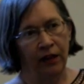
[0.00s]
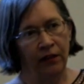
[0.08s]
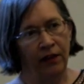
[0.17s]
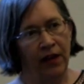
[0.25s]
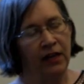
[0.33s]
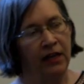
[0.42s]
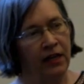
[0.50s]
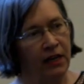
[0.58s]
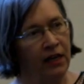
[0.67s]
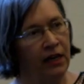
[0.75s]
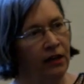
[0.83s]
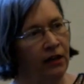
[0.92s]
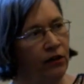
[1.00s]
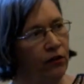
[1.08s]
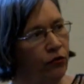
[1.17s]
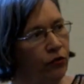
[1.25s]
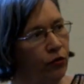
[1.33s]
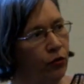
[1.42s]
They need
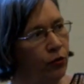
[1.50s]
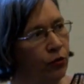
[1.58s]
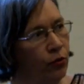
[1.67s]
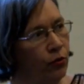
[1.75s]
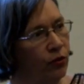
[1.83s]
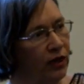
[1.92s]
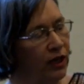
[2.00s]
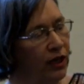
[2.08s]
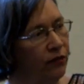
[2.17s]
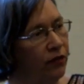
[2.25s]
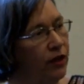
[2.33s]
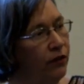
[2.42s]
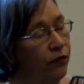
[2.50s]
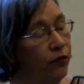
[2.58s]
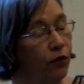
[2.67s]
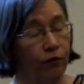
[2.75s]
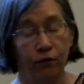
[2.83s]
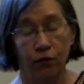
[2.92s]
to, even if
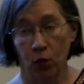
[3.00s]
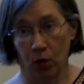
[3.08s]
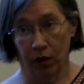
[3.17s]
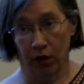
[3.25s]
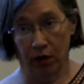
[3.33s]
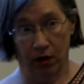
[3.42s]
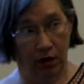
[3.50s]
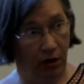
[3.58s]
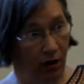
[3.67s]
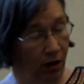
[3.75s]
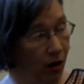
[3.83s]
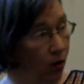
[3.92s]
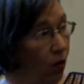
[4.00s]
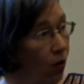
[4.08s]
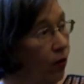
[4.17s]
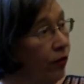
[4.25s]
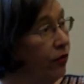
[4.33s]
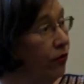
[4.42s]
they're 4
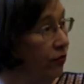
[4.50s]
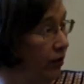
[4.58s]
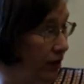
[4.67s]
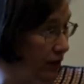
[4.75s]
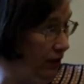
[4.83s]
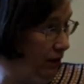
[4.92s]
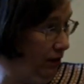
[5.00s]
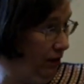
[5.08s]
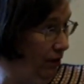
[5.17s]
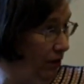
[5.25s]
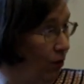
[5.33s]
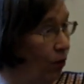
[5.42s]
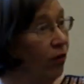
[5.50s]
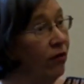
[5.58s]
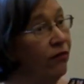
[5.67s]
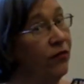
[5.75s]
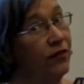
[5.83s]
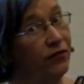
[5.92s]
or 3 or
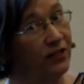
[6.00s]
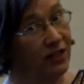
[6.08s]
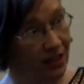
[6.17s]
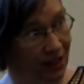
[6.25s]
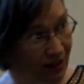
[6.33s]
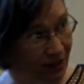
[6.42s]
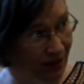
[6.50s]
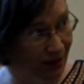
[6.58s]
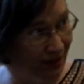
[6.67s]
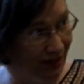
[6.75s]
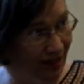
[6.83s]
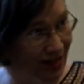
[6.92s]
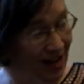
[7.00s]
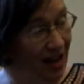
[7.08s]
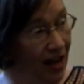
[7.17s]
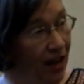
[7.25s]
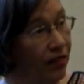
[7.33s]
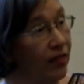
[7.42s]
15,
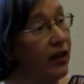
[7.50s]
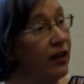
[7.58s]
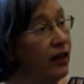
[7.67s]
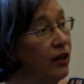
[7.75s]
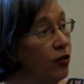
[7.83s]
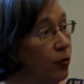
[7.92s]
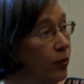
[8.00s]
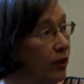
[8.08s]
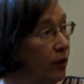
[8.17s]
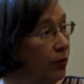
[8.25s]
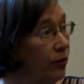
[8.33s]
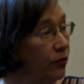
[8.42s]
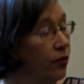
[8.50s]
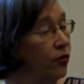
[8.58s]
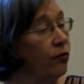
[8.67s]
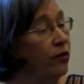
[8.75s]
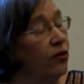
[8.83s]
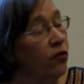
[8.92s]
they need to be able to
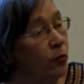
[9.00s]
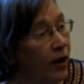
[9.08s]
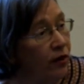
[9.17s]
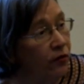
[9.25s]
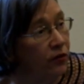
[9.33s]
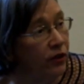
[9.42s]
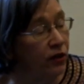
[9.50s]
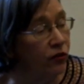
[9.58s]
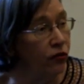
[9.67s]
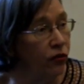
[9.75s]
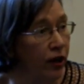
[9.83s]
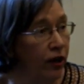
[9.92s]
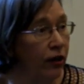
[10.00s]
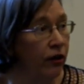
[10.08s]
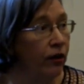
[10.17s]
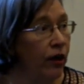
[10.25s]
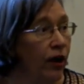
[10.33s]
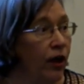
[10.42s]
respectfully share